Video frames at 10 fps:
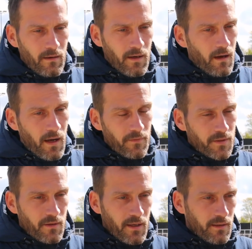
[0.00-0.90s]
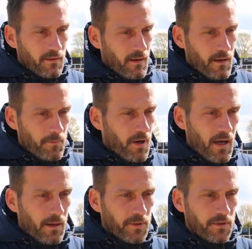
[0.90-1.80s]
I have to thank Mark
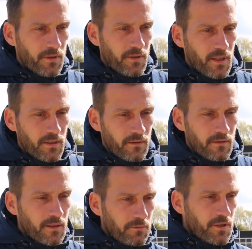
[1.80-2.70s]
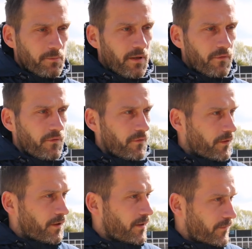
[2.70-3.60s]
Hammond and Neil Smith
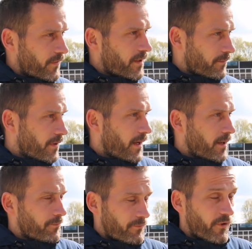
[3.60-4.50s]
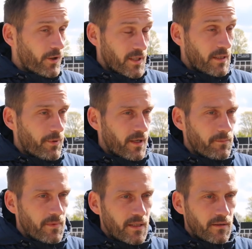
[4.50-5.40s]
for firstly
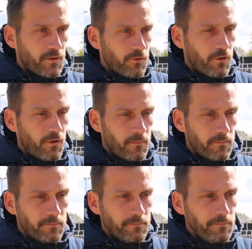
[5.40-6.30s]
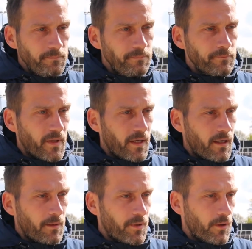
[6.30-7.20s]
bringing me in the door,
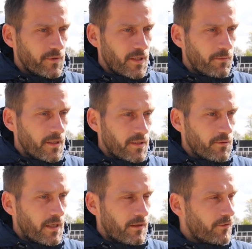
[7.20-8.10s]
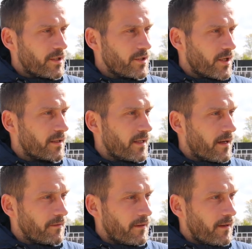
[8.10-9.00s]
and obviously when the 23s shut
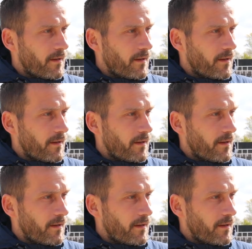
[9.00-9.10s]
down,